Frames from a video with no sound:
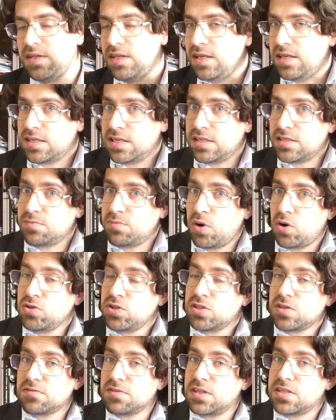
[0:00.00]
it is
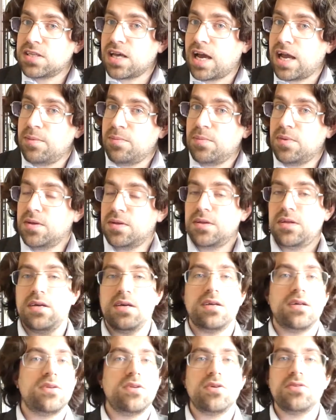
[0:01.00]
most of the time
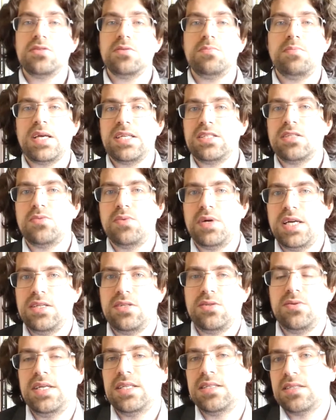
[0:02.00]
not the best way
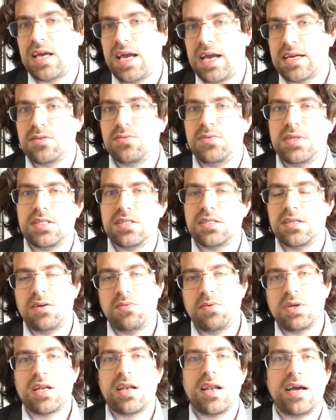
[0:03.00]
to interact
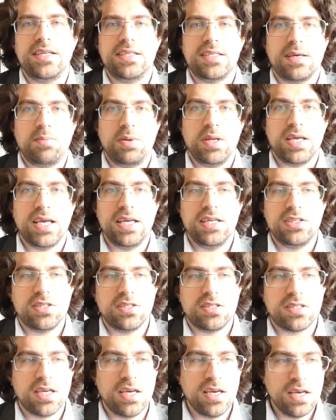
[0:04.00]
with client
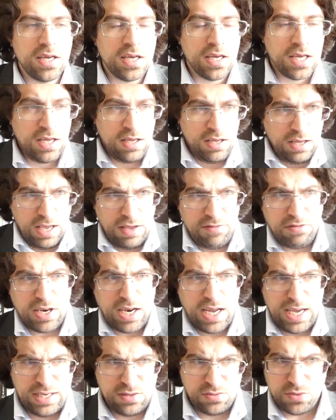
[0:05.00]
applications. If a
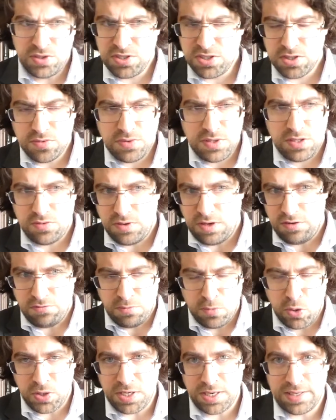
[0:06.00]
client wants to retrieve
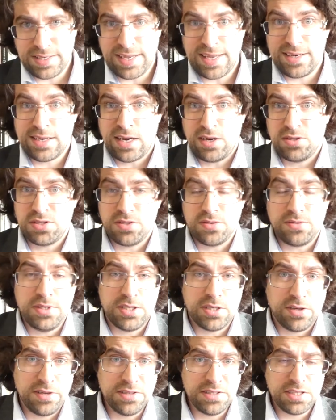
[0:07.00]
more than 10,000
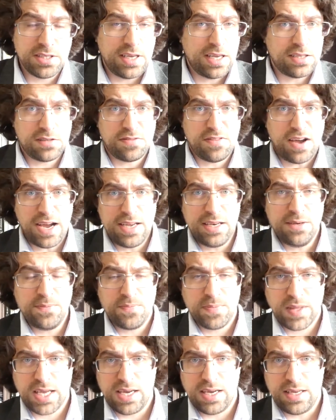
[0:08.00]
results, that's fine.
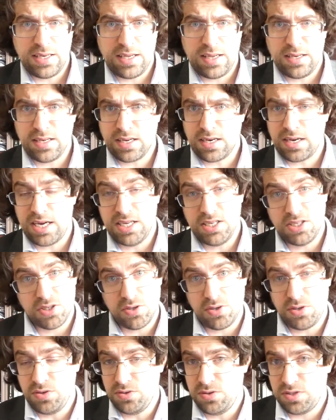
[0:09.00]
And then the client
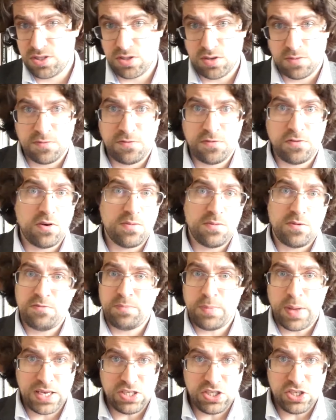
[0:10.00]
should use some form
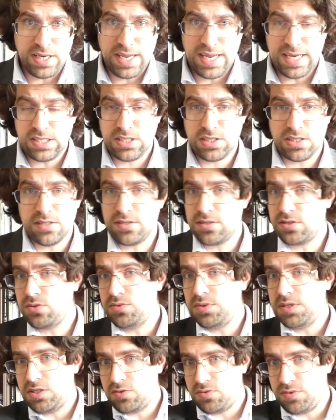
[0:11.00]
of pagination to
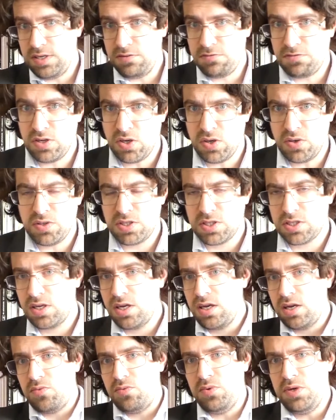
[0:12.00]
retrieve
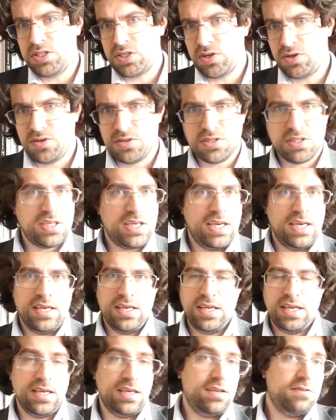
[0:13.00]
those results
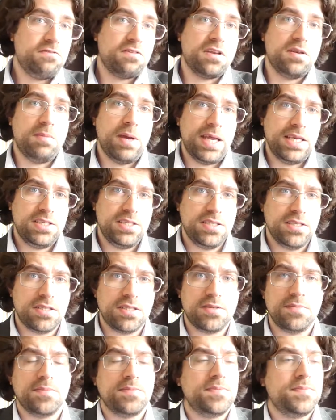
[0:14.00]
in different batches.